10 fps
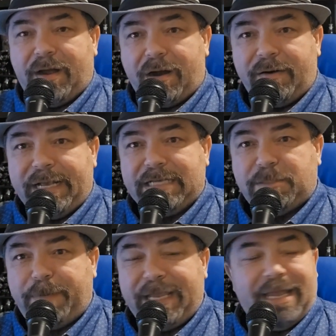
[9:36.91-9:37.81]

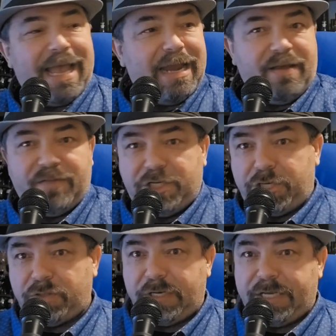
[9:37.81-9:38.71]
RESP, any of the
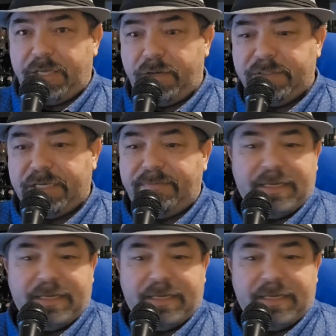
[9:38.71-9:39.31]
children can use it.